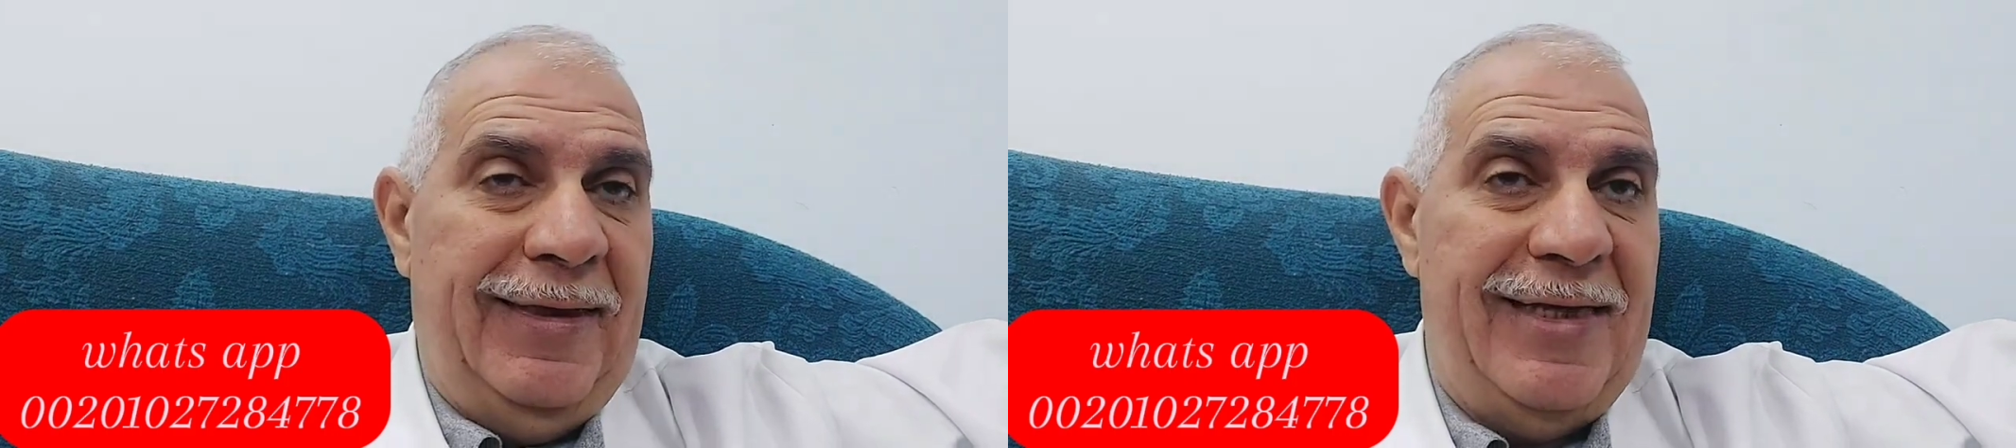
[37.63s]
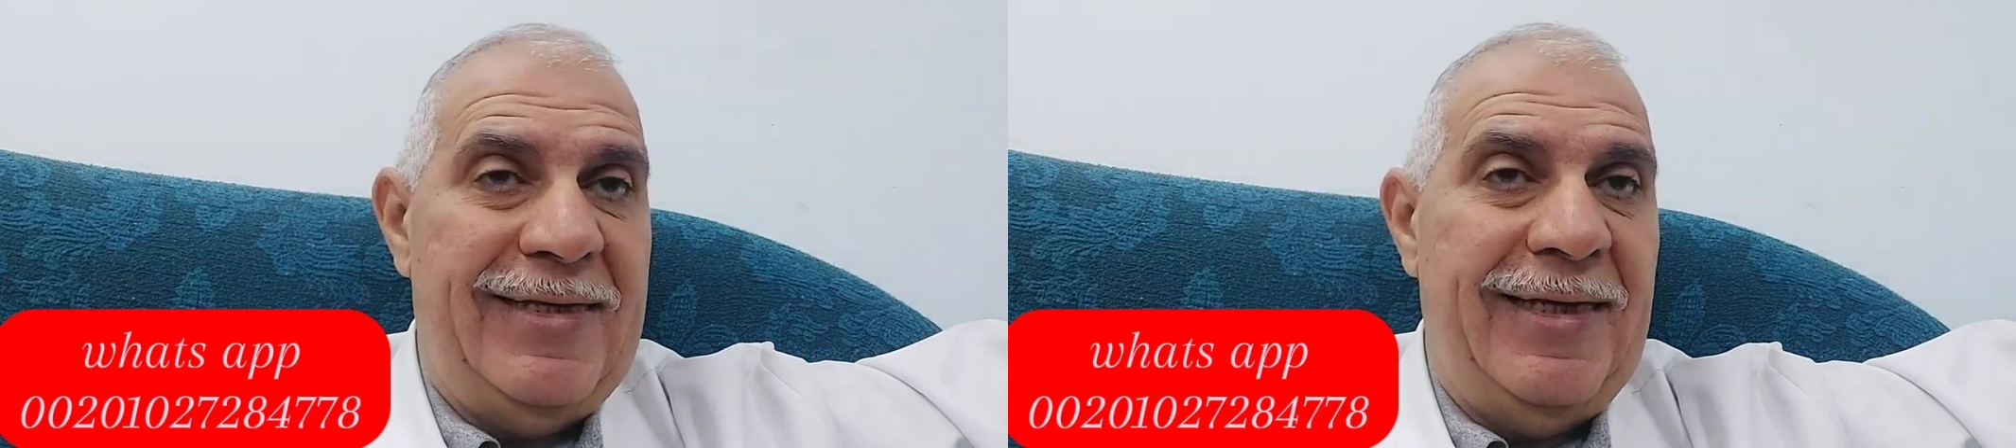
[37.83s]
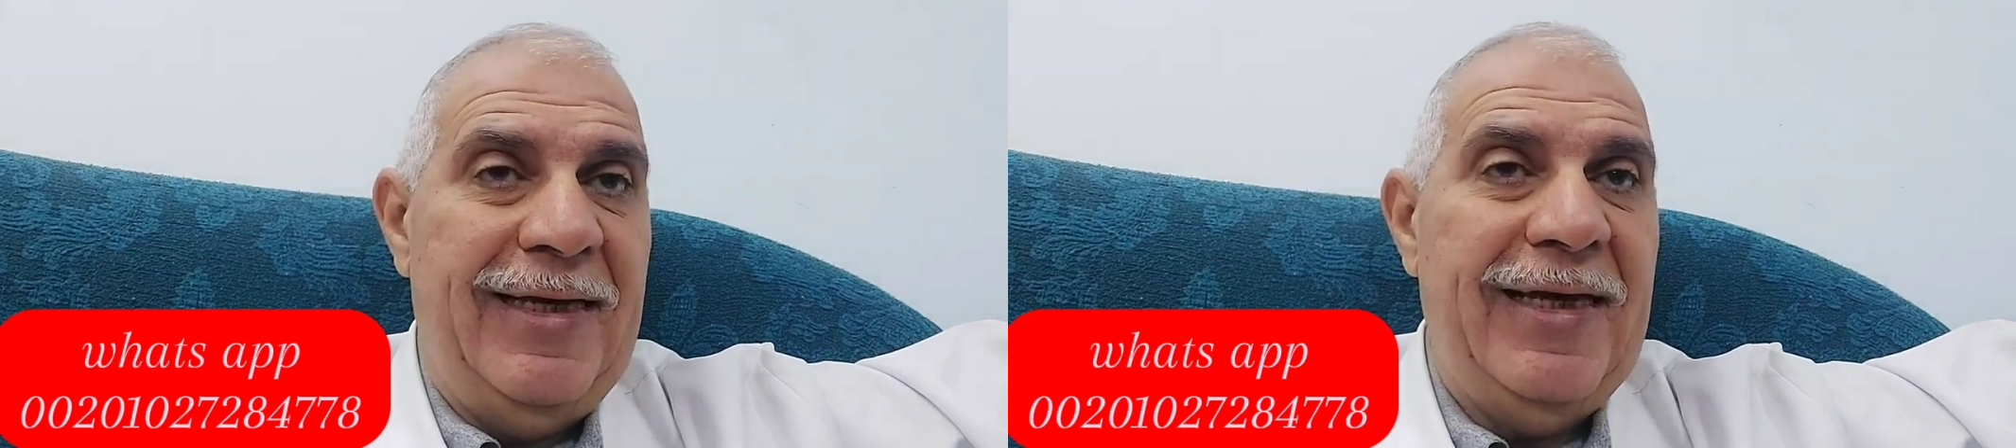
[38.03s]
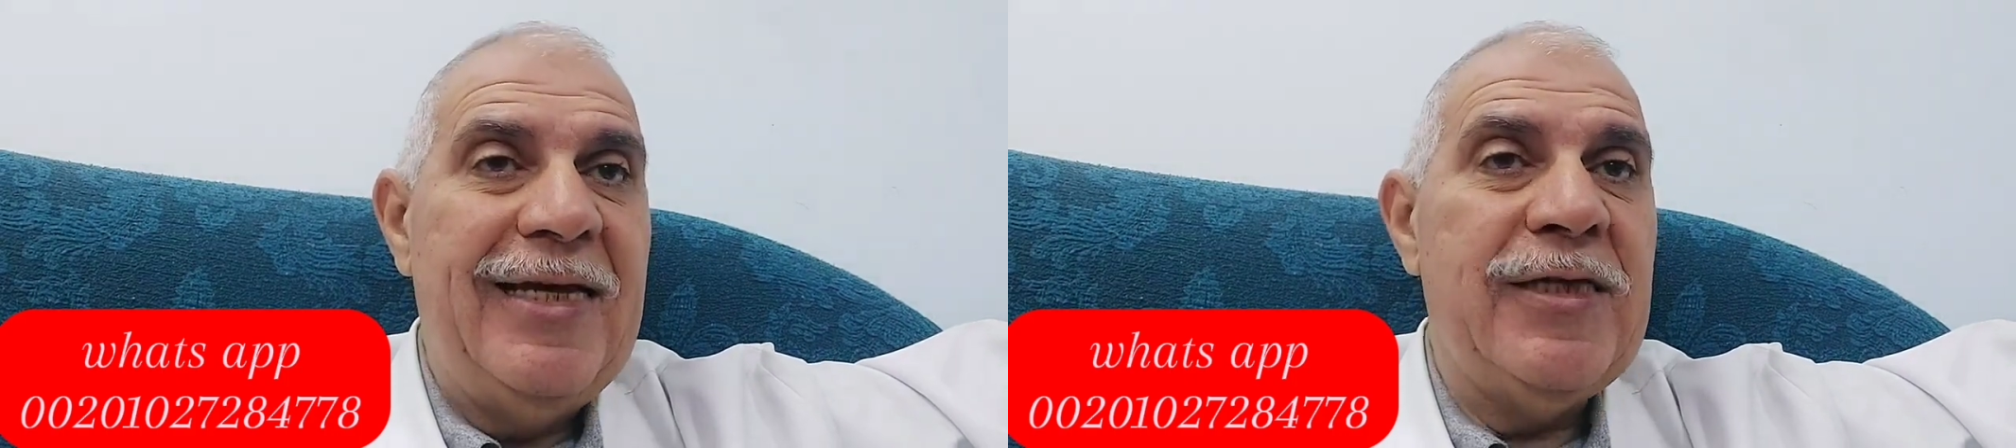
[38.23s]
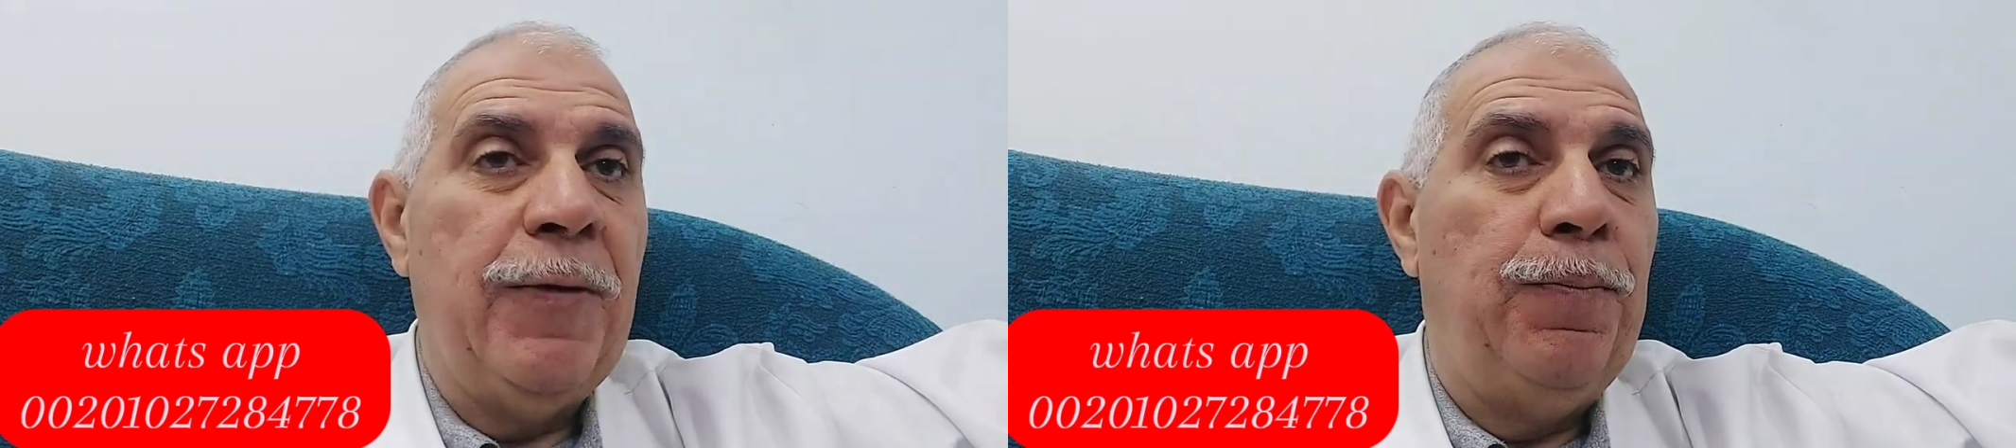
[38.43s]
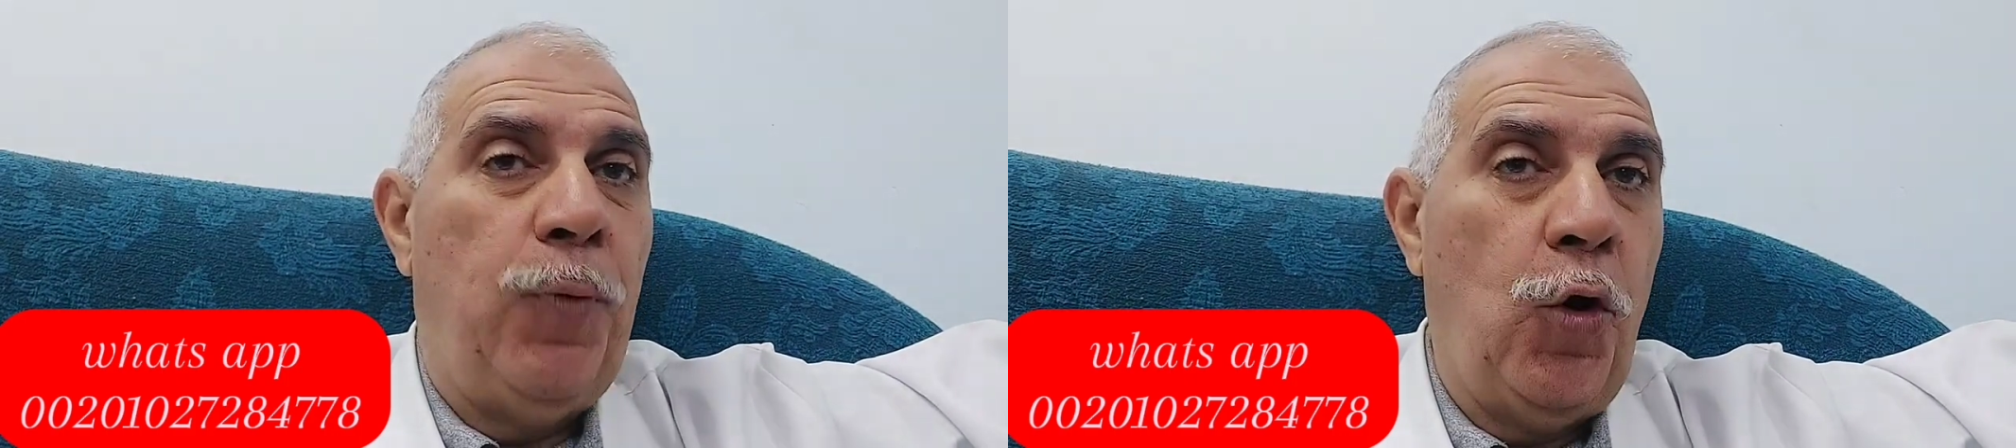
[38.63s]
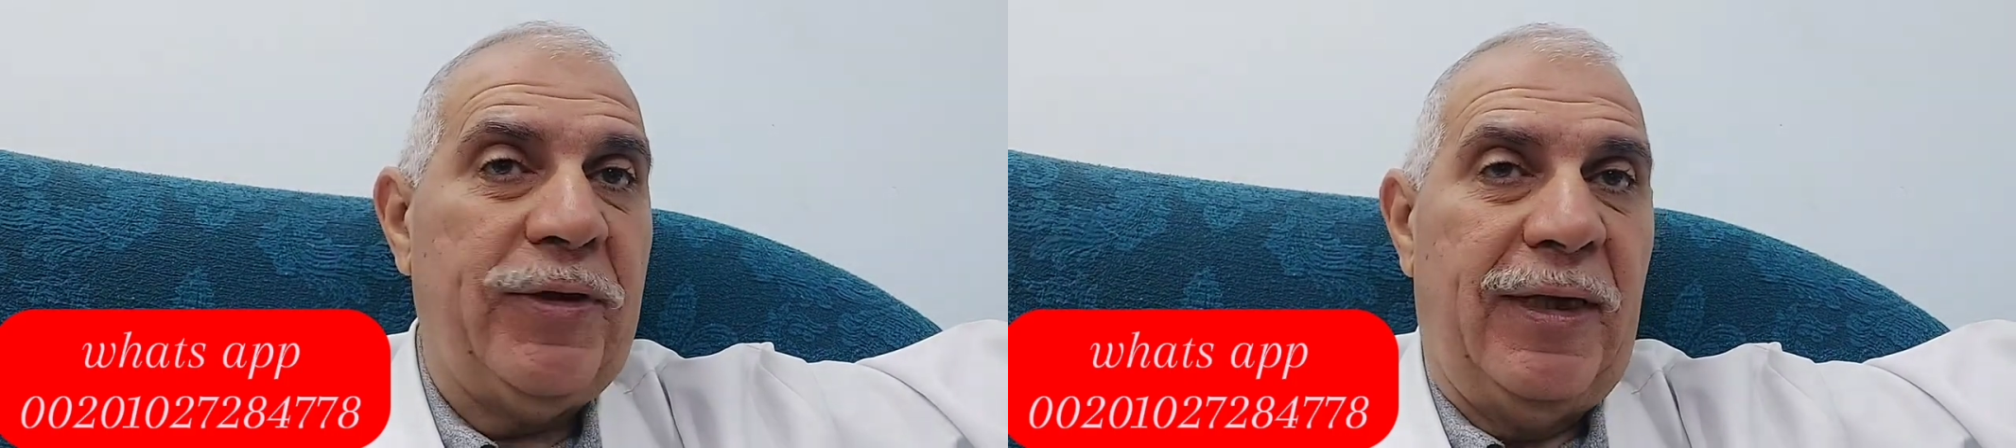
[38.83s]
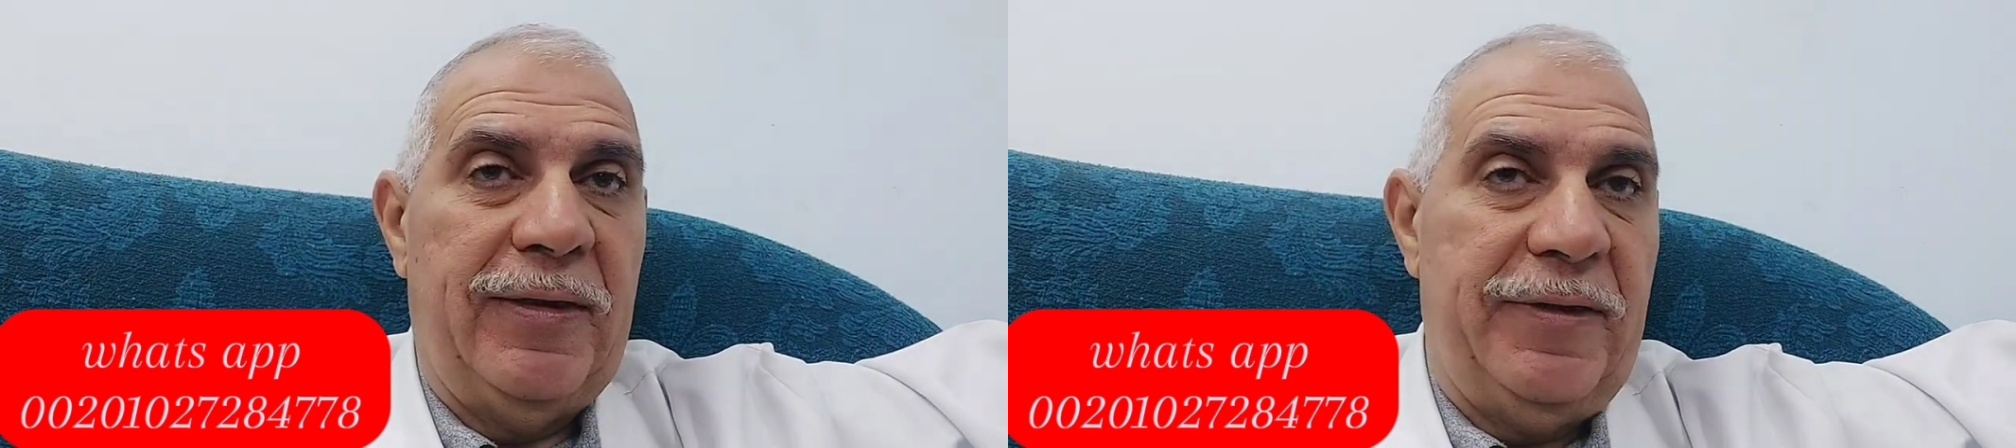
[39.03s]
testing is
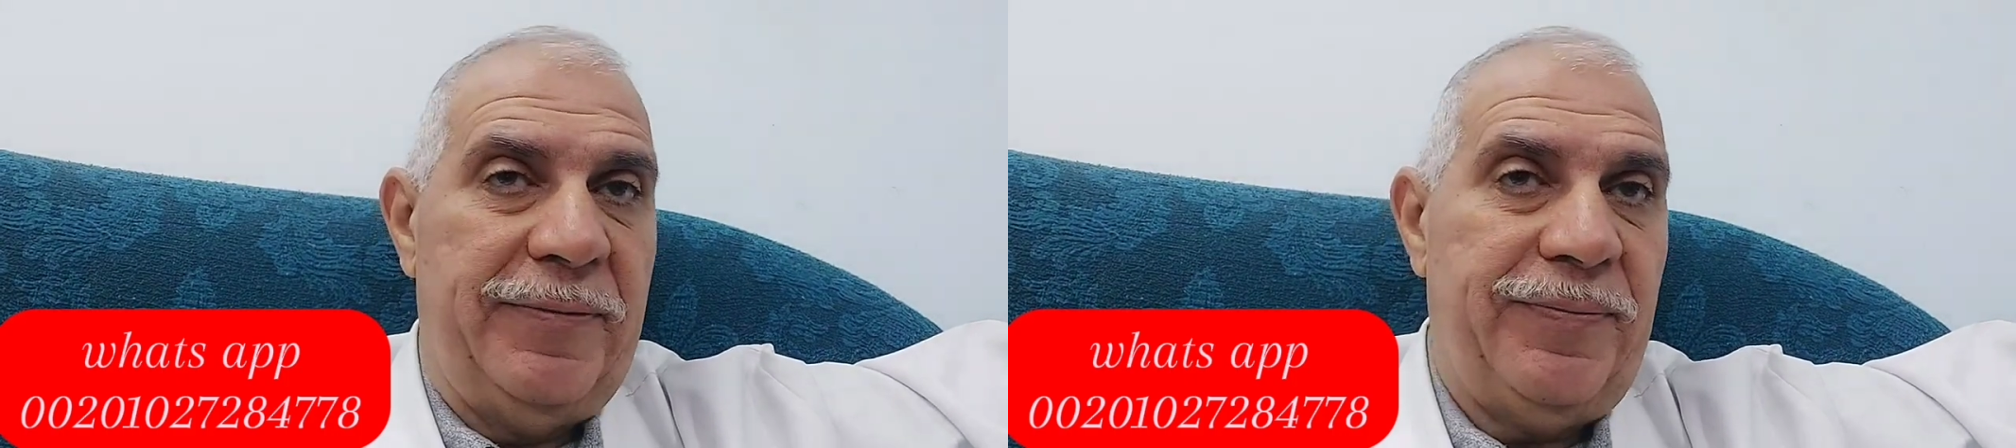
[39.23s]
important.